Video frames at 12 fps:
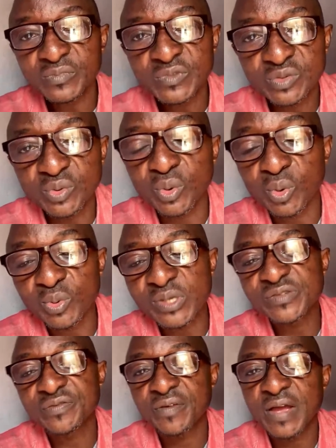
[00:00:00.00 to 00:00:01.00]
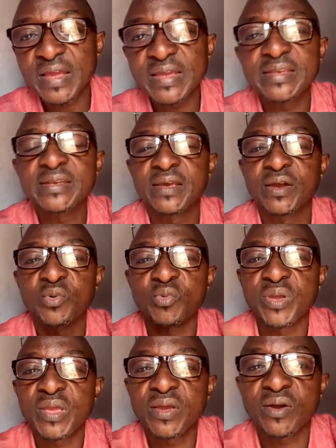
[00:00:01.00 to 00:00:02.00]
So always find a
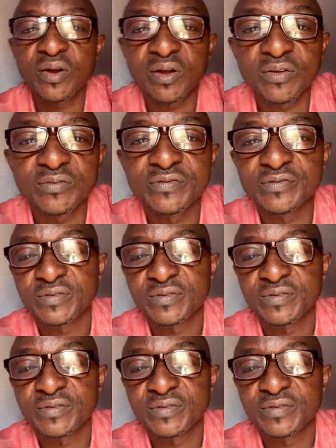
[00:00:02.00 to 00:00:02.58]
way of